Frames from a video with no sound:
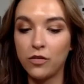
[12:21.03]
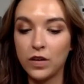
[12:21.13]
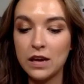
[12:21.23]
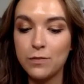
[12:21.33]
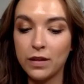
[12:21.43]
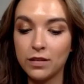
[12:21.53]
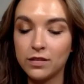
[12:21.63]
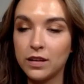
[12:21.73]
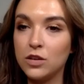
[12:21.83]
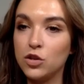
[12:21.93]
of keeping the
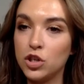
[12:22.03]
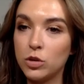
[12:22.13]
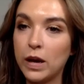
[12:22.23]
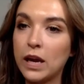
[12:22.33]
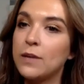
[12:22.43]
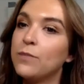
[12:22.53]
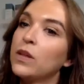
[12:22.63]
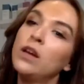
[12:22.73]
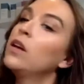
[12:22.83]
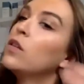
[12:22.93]
skin dewy.
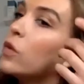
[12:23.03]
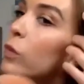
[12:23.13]
So